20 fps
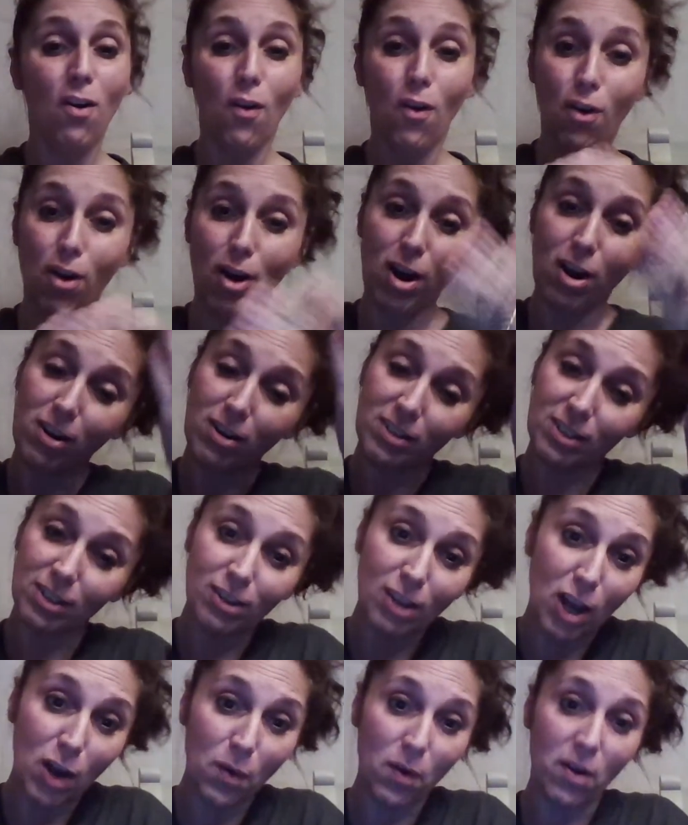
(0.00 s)
or
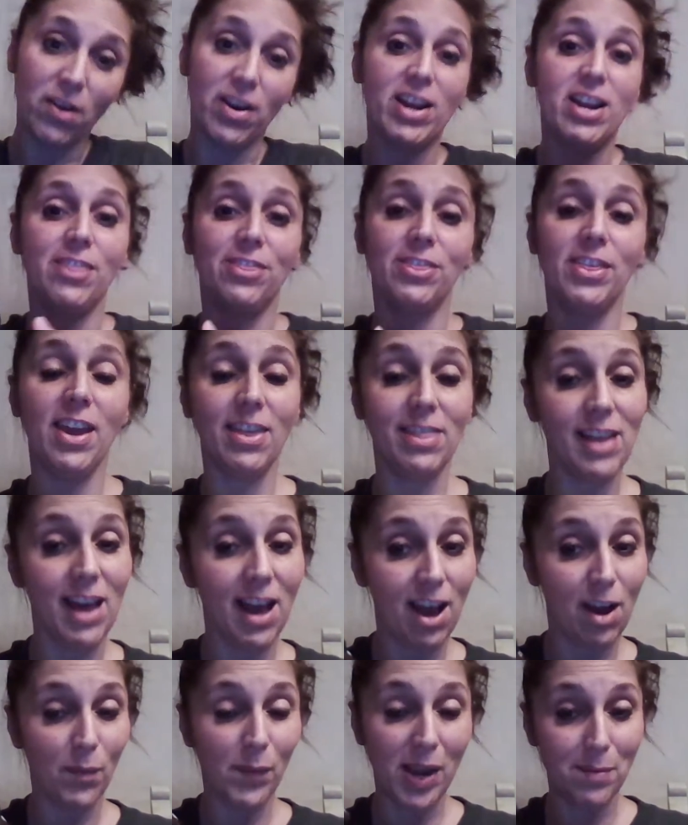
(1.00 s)
lower anything
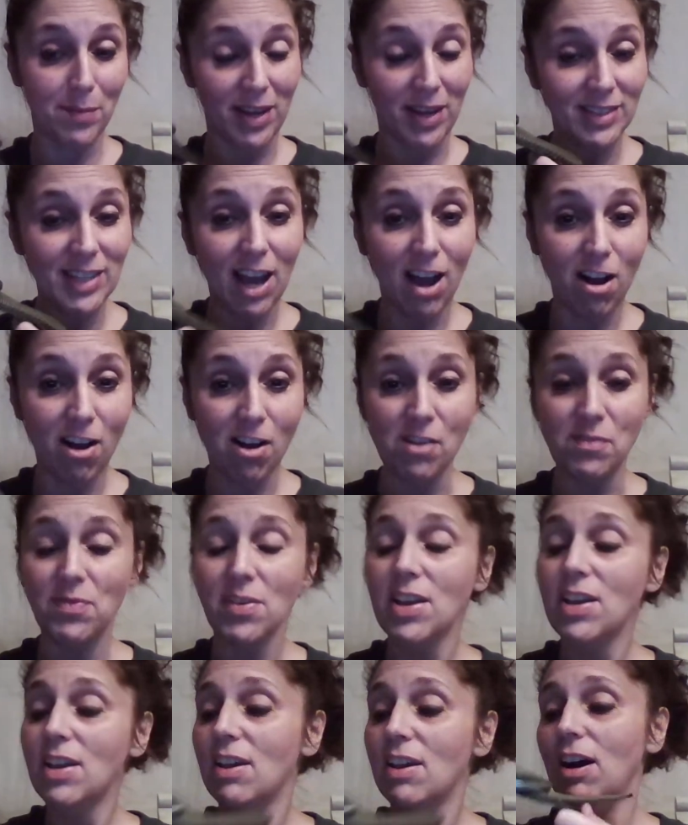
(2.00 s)
that weight myself.
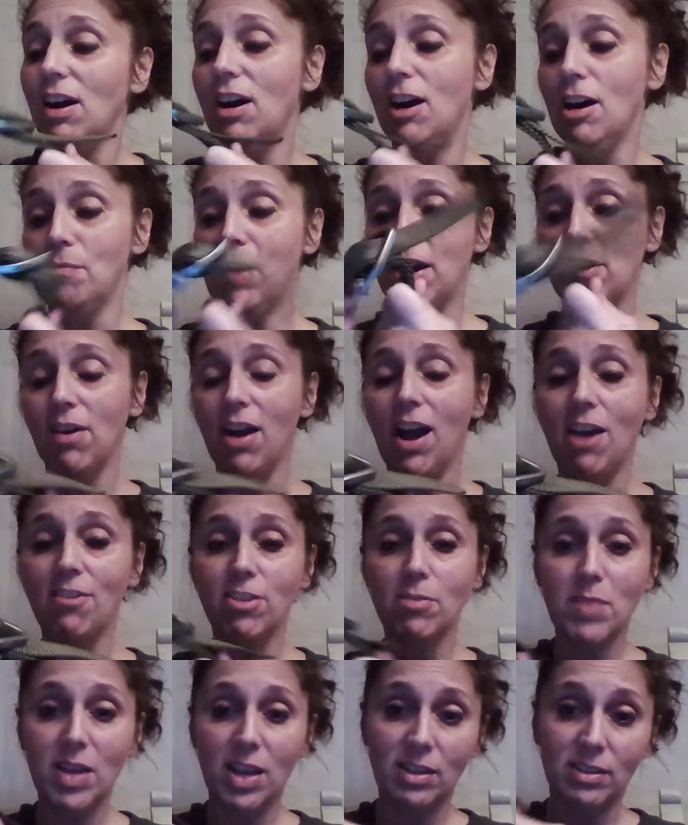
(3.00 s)
Um, I don't have the
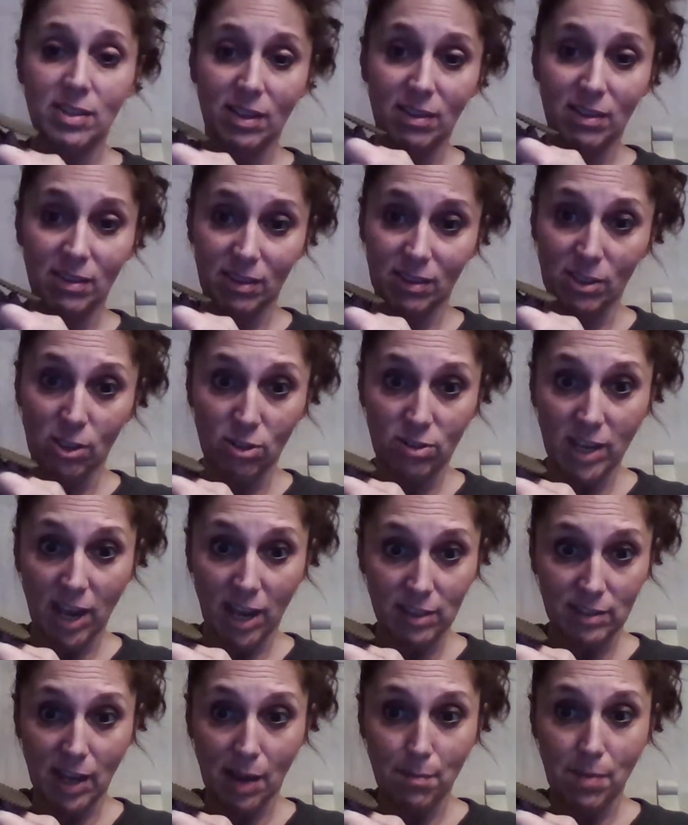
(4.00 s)
means to
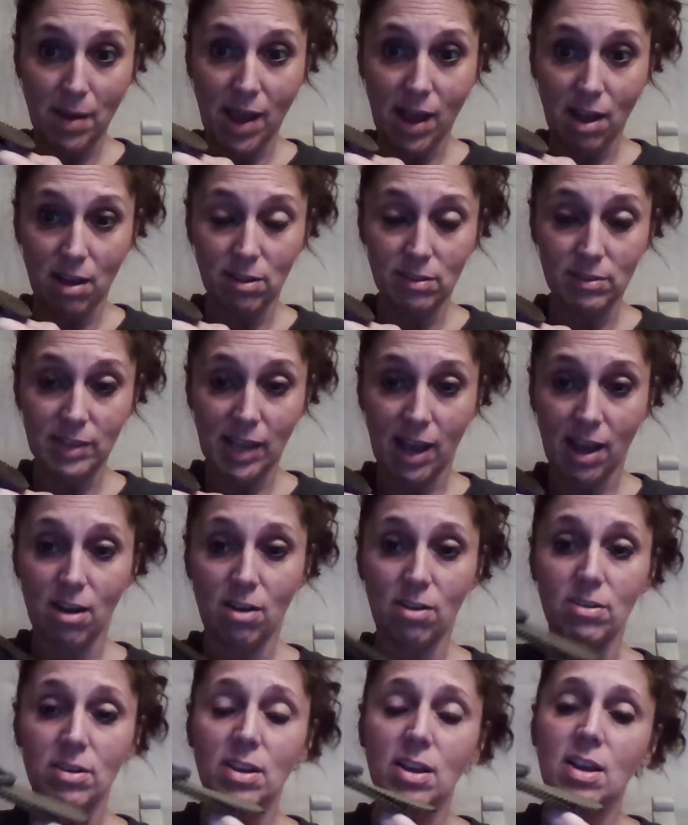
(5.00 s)
test that pounds
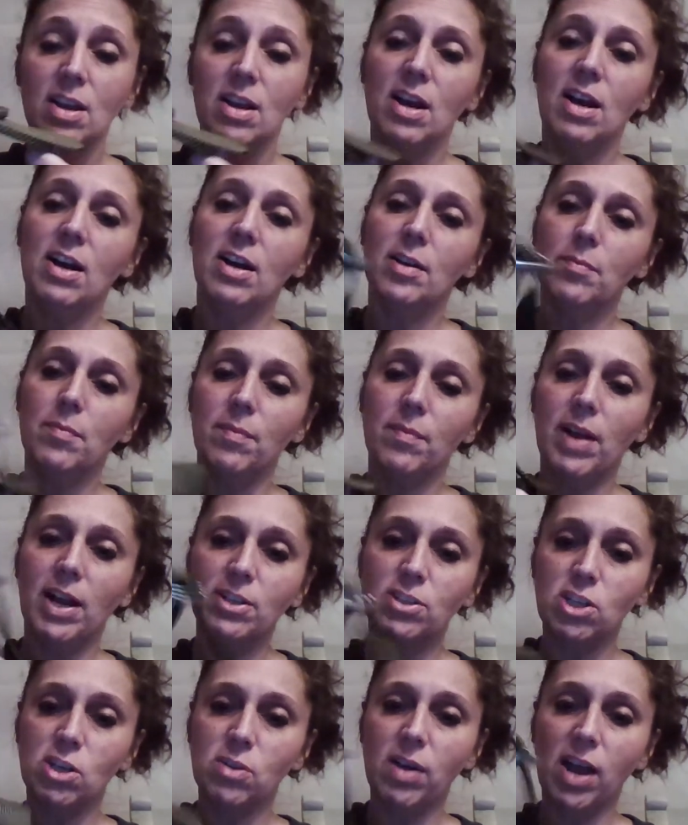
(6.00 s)
out. Um, I
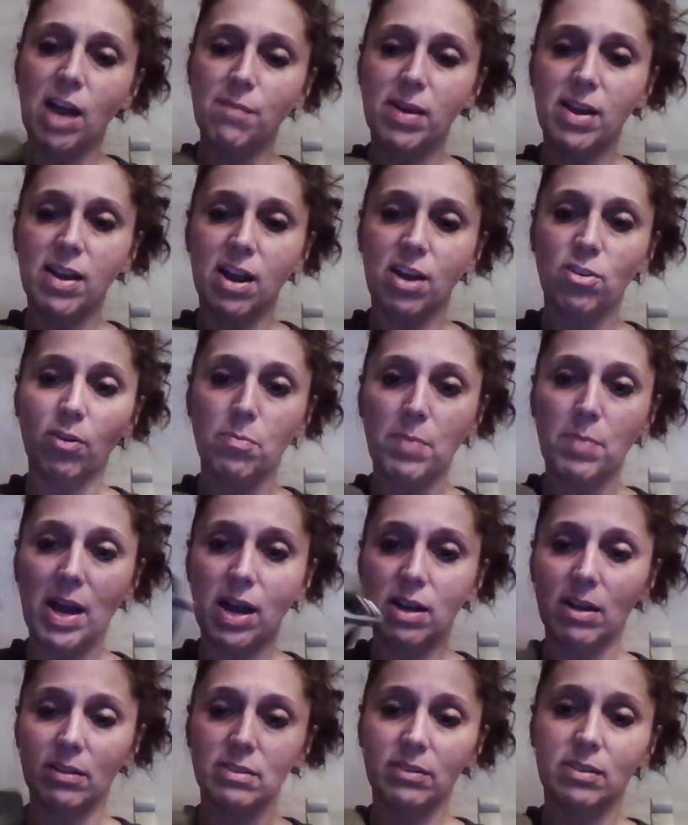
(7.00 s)
do have my other
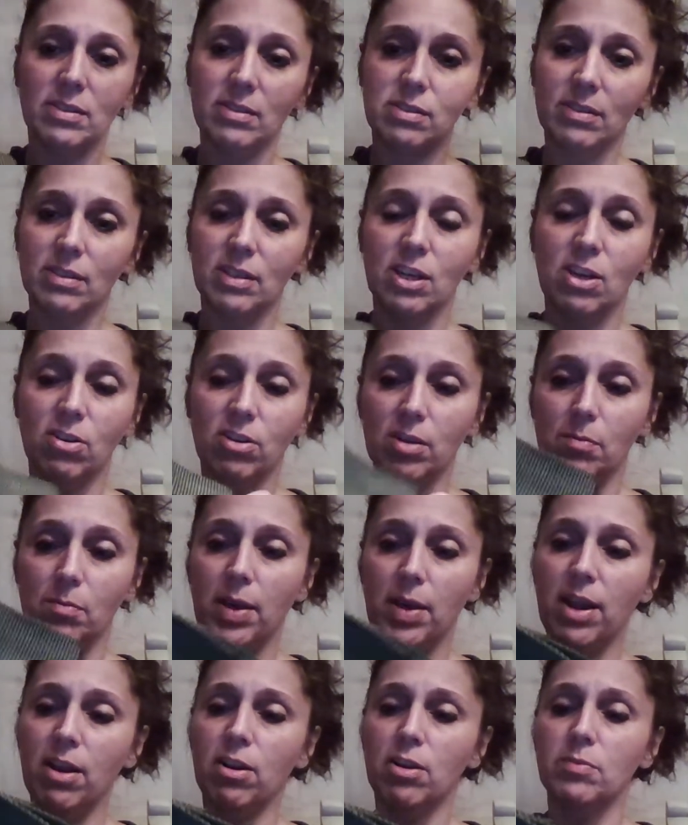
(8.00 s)
belts, you know,
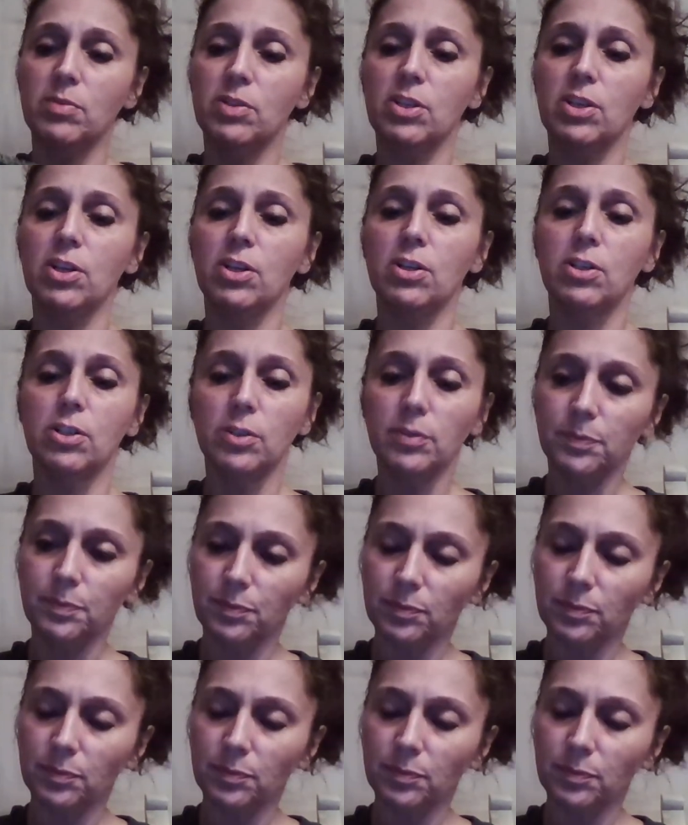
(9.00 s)
compare them to